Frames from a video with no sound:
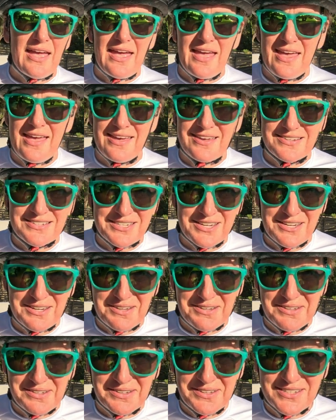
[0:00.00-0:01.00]

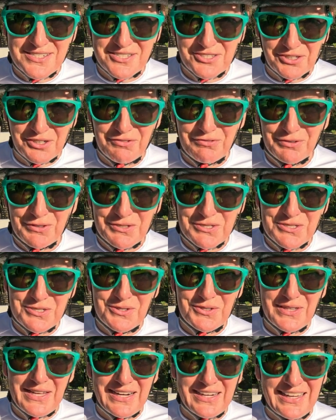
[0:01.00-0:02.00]
and he's looking forward to
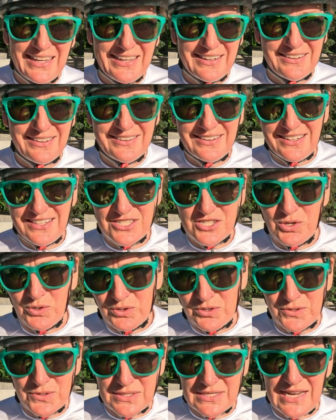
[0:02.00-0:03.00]
doing that again. And then he's
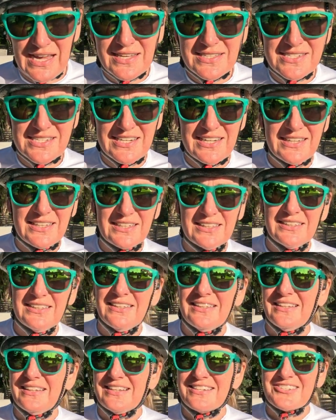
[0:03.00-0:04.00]
going to his dad's tonight.
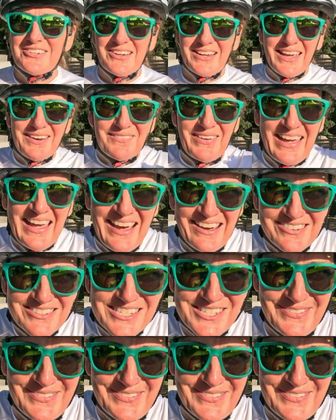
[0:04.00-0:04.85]
So I get my house